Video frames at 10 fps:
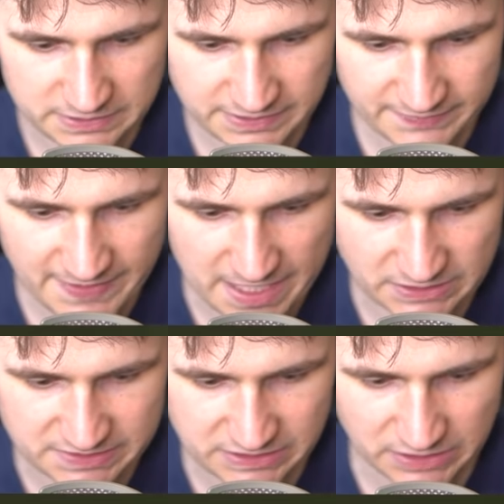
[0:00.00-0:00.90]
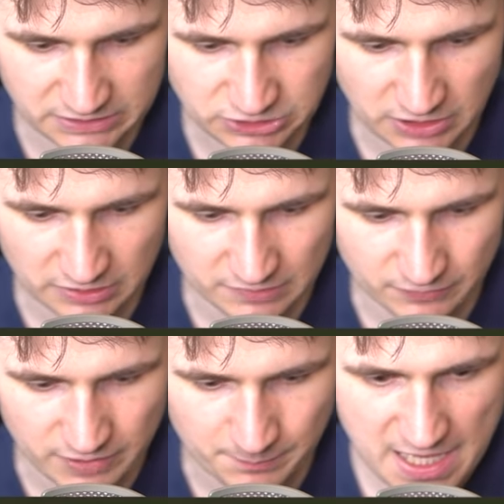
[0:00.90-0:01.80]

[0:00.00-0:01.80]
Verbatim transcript: let's get that slingshot level up.